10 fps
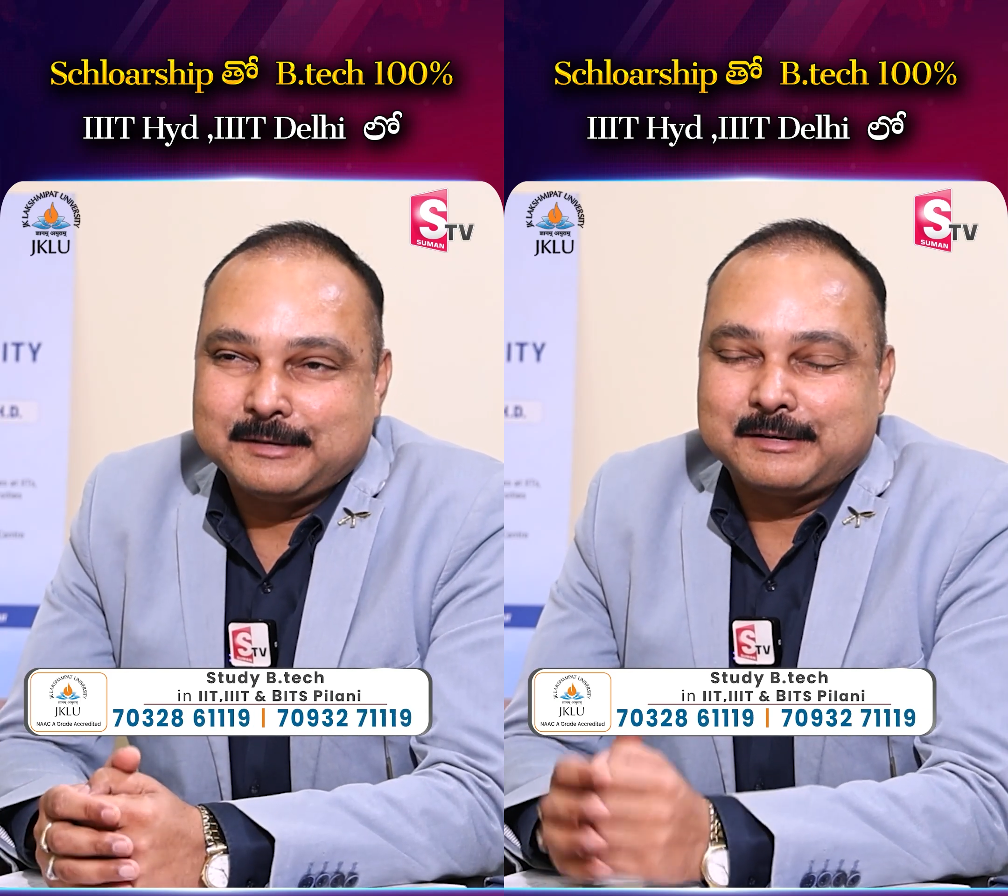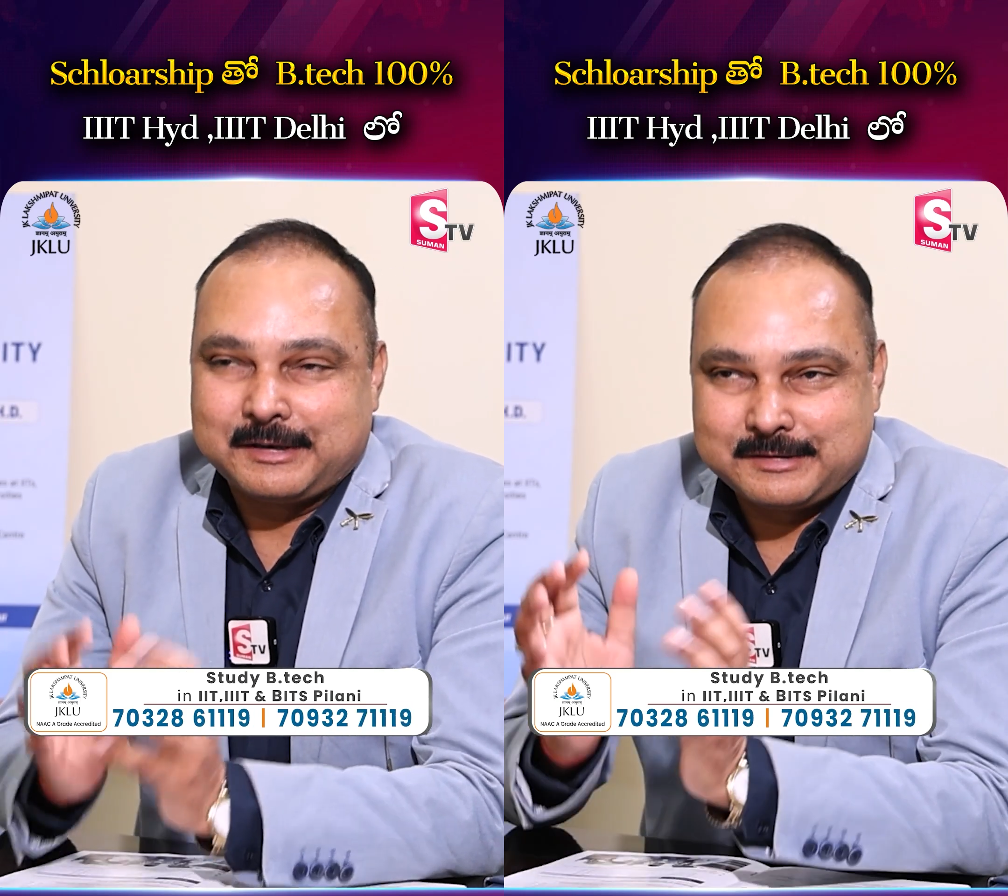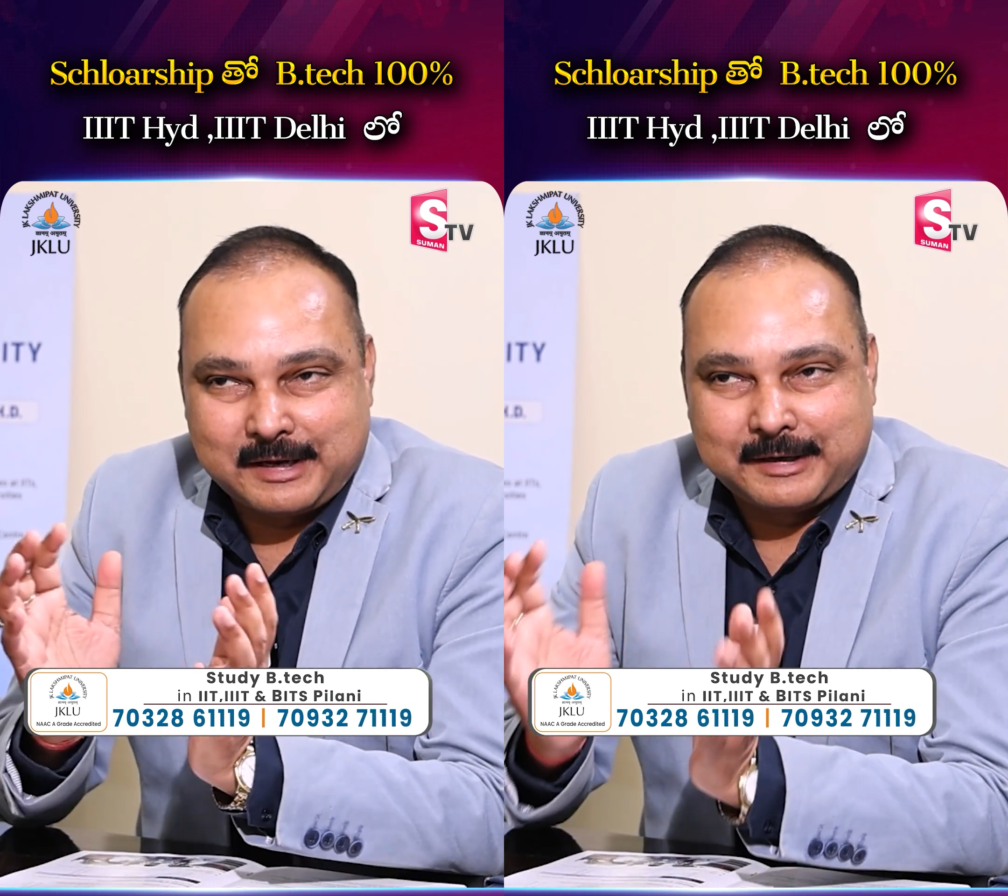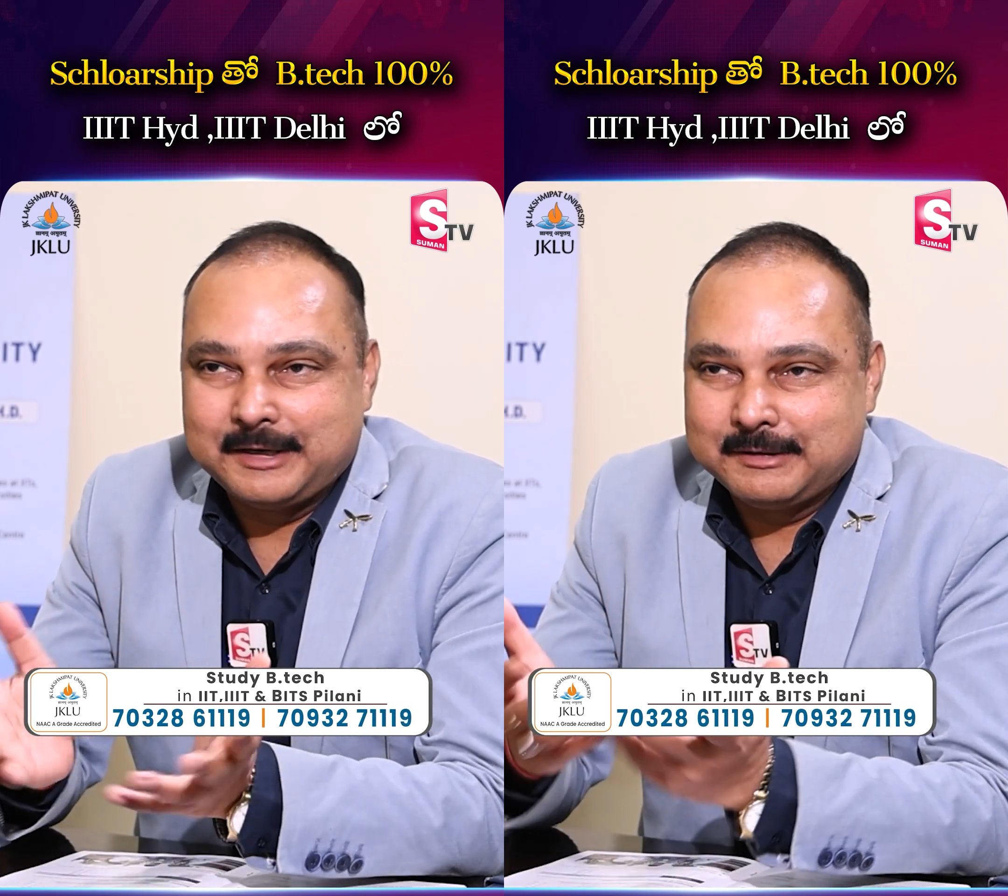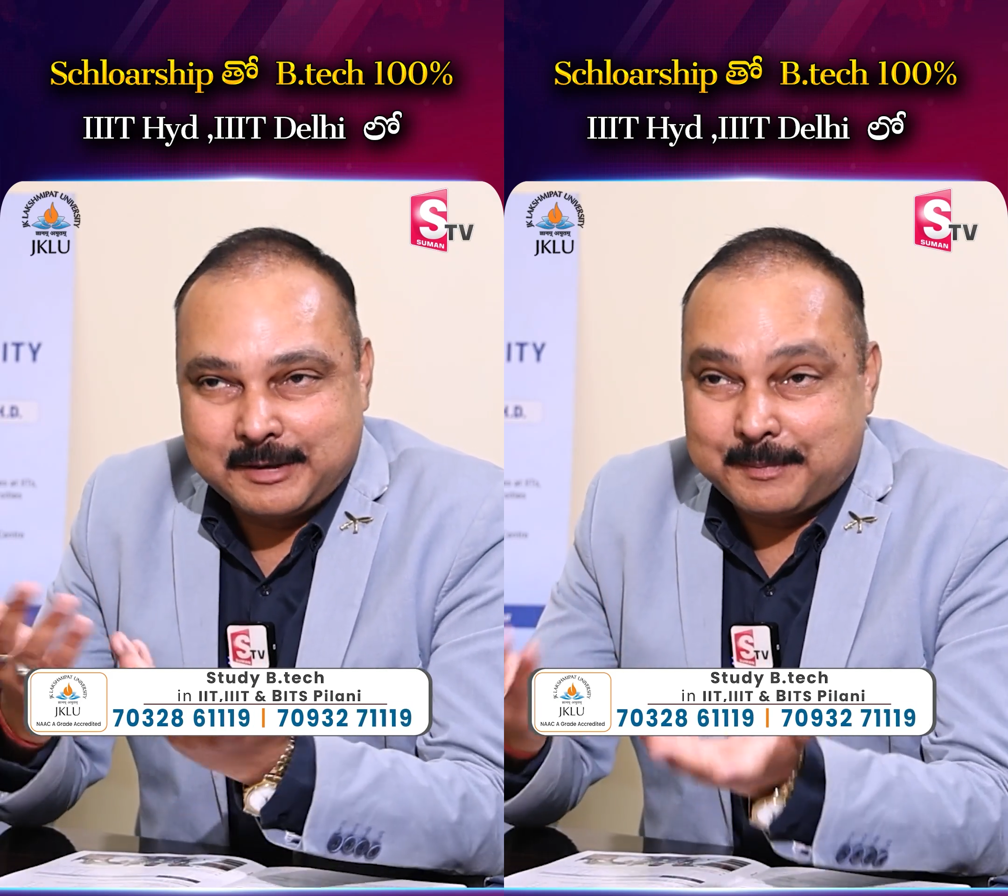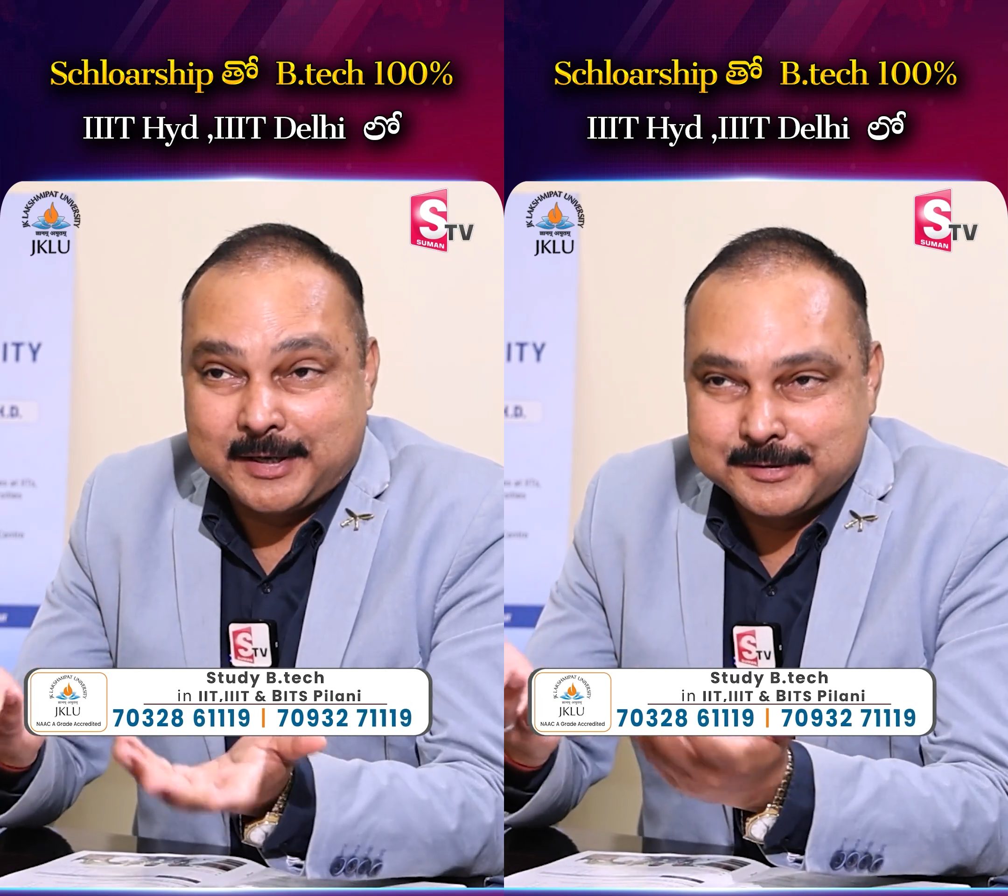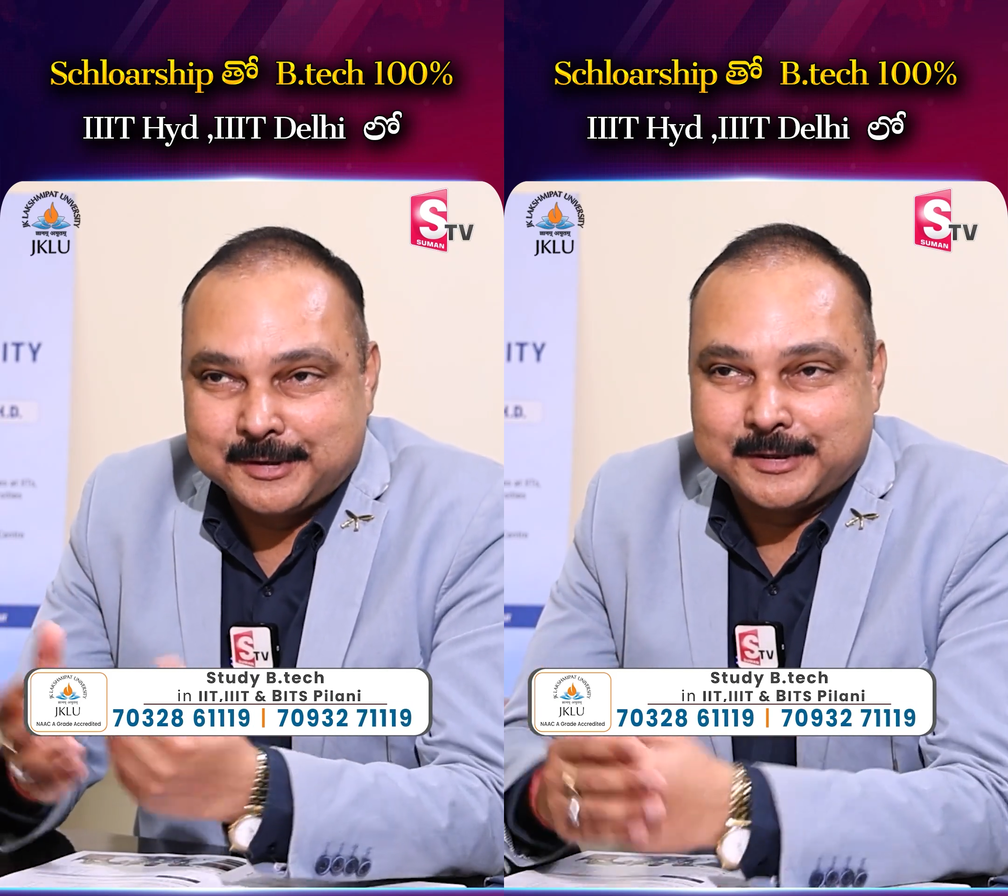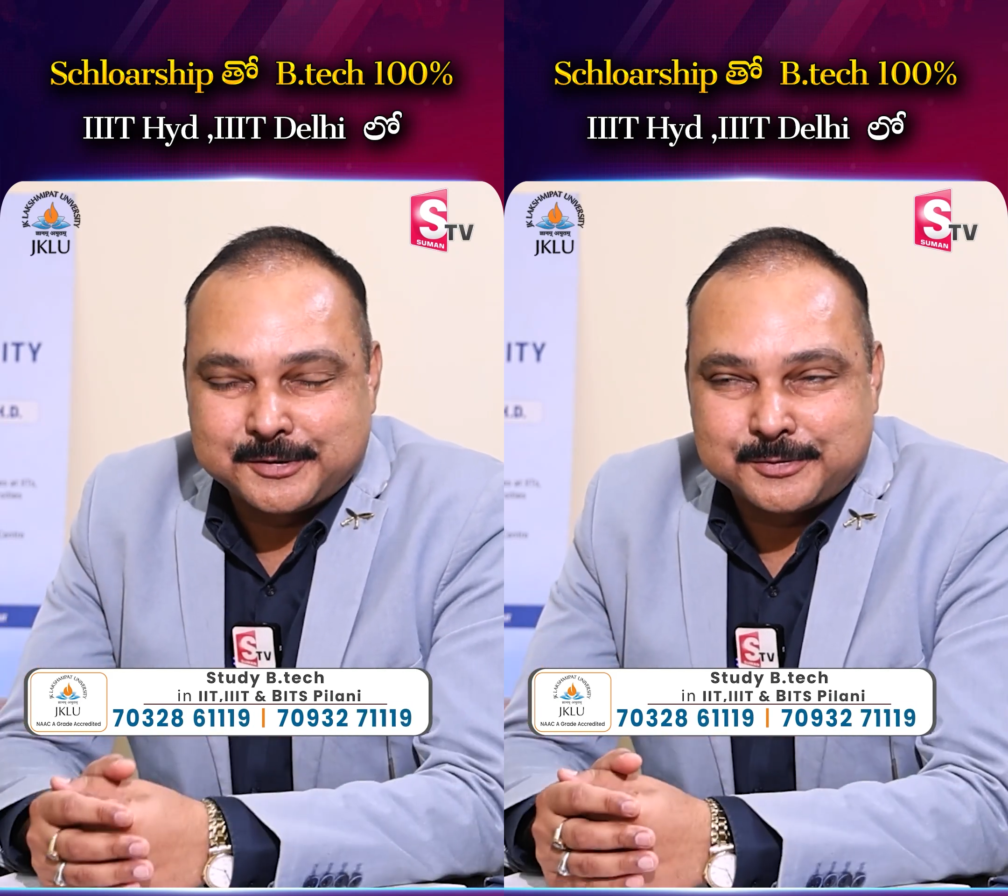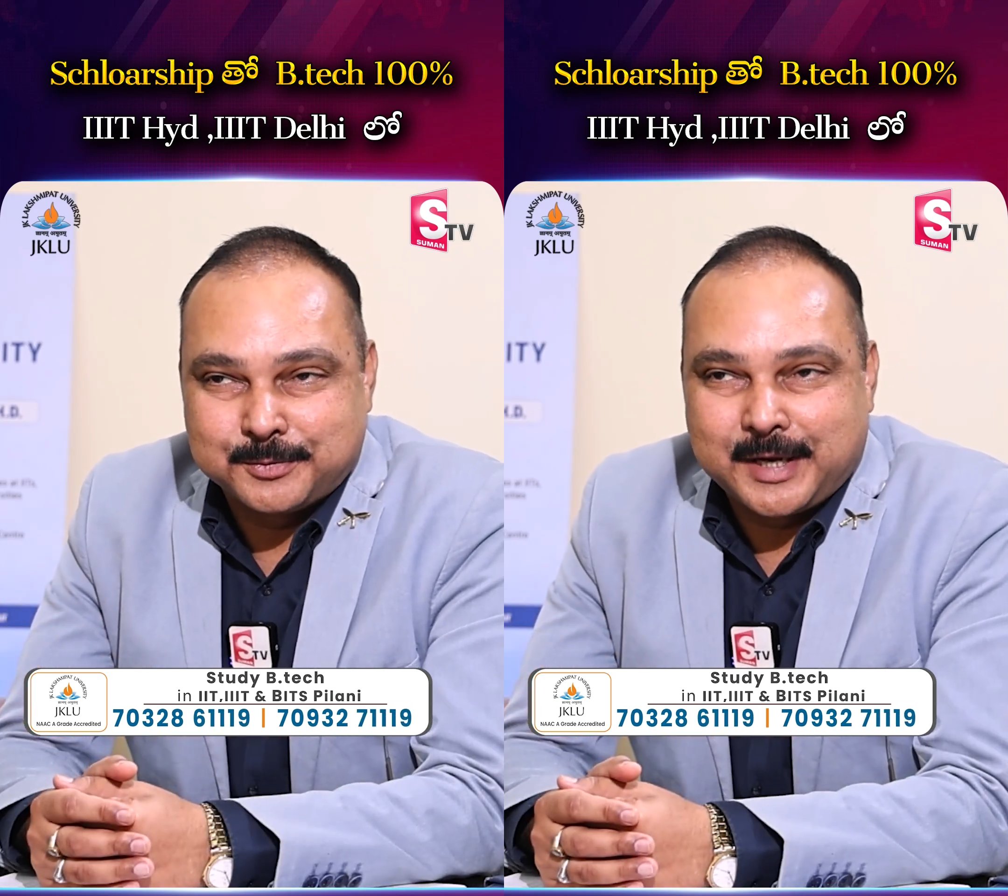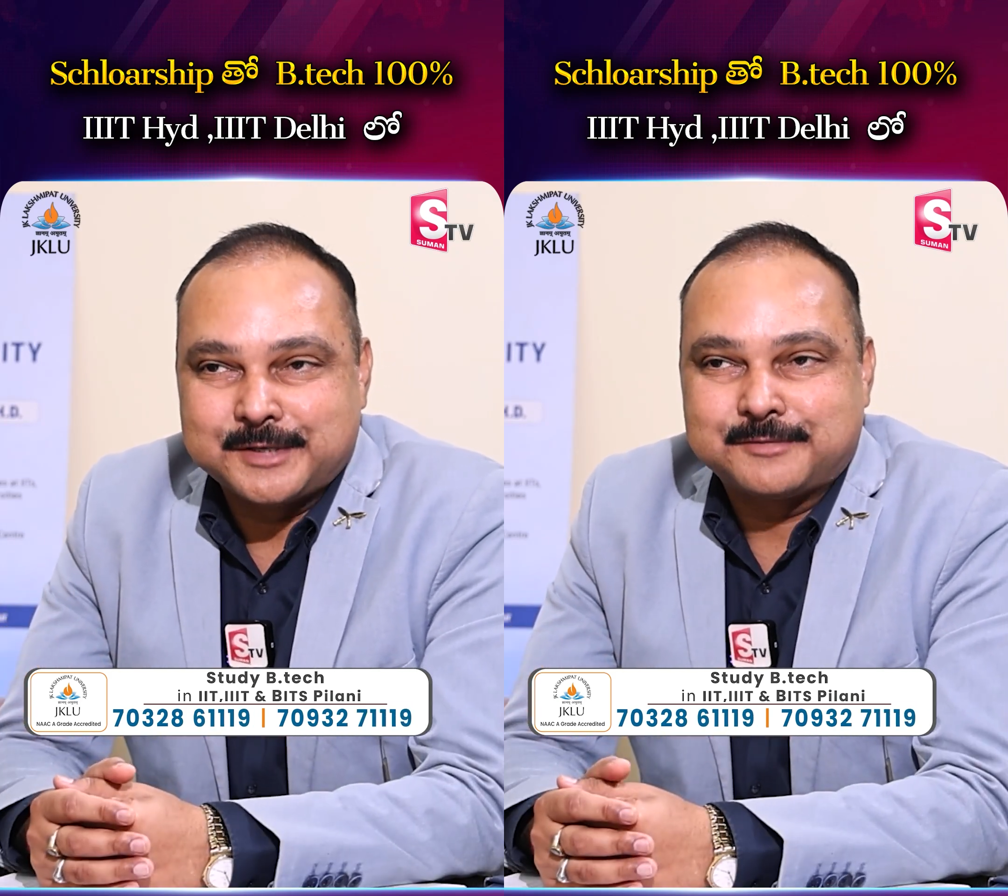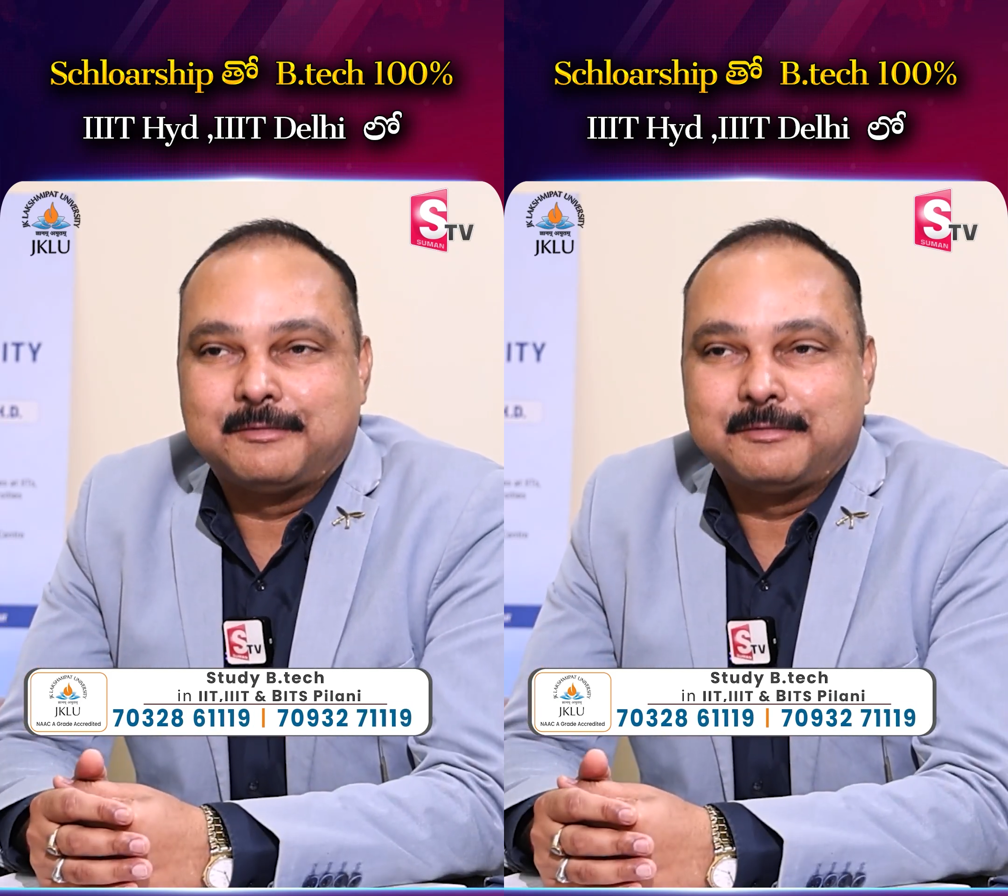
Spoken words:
it's again depends on the students